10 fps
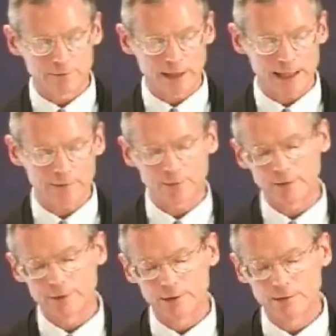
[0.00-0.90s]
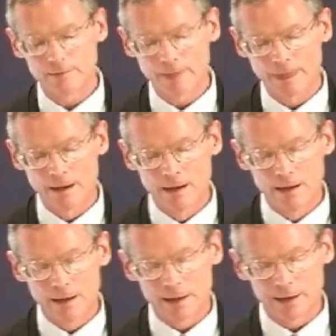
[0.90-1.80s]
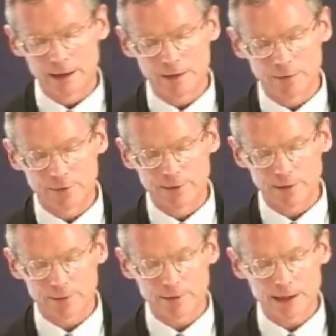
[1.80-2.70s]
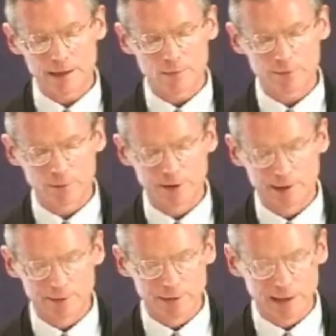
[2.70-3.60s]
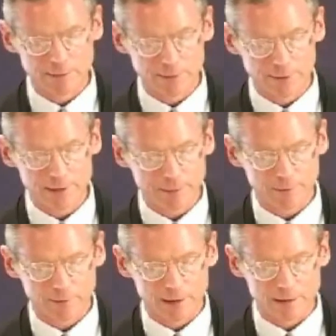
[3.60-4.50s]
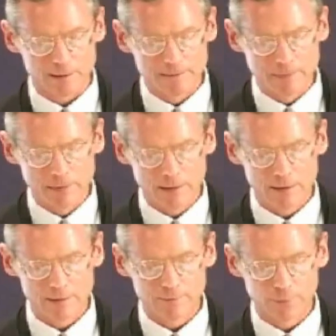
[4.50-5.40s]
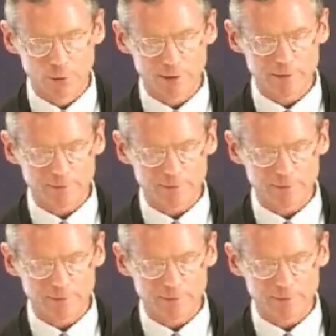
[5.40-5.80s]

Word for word: of tax revenue, and in 1933, it was 130%. In four of